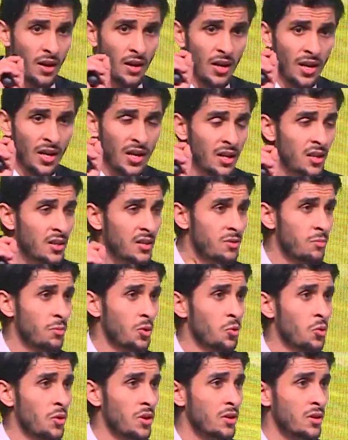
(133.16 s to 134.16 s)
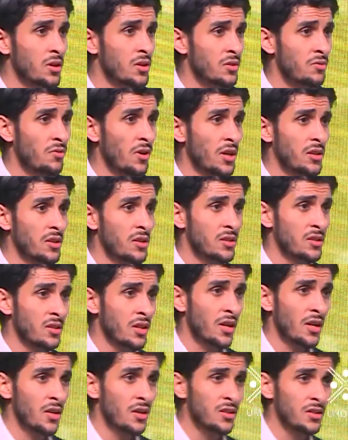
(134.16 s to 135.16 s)
links between these various
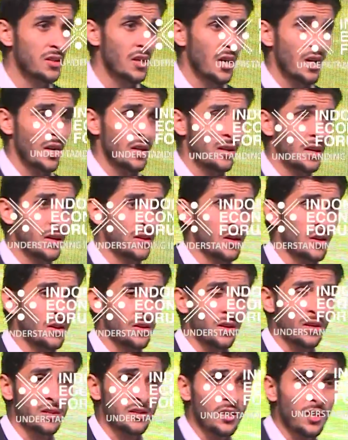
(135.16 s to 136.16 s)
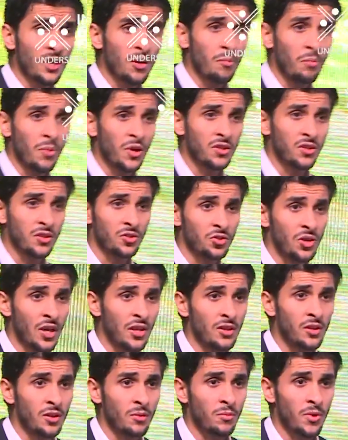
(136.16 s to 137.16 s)
layers that are nothing but
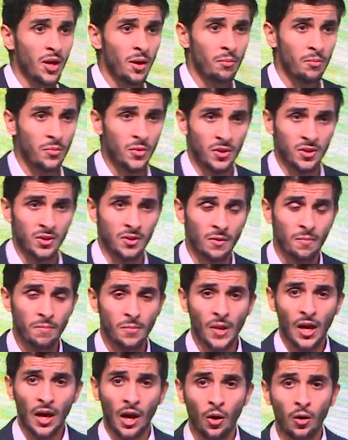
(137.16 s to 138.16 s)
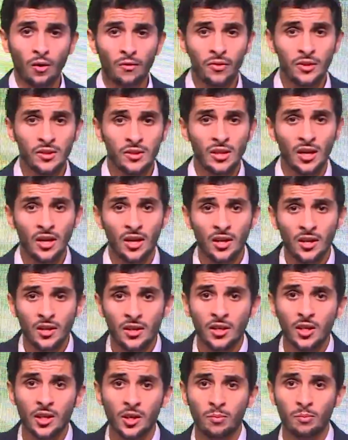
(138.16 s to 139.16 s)
random numbers. However, the
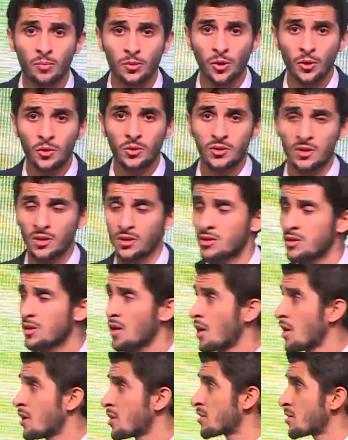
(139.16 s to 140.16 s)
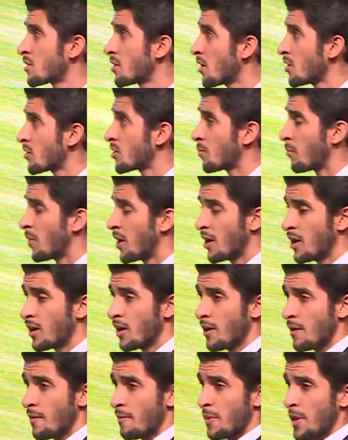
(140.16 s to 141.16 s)
learning process starts by
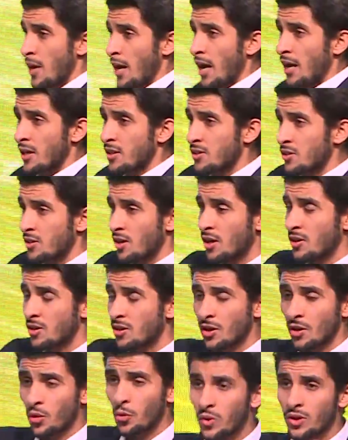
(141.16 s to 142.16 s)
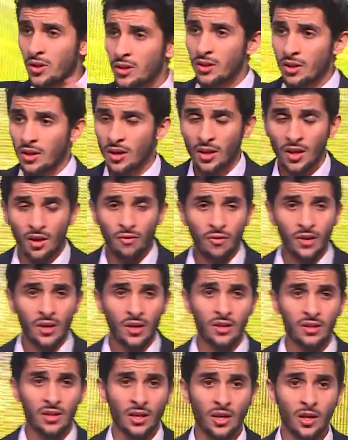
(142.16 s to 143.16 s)
starting with giving
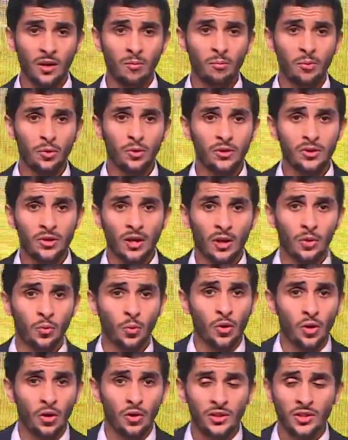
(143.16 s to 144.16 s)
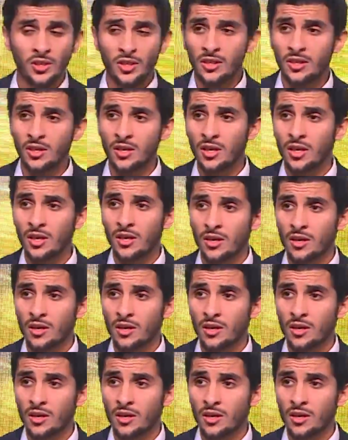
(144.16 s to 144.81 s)
it an input, and we already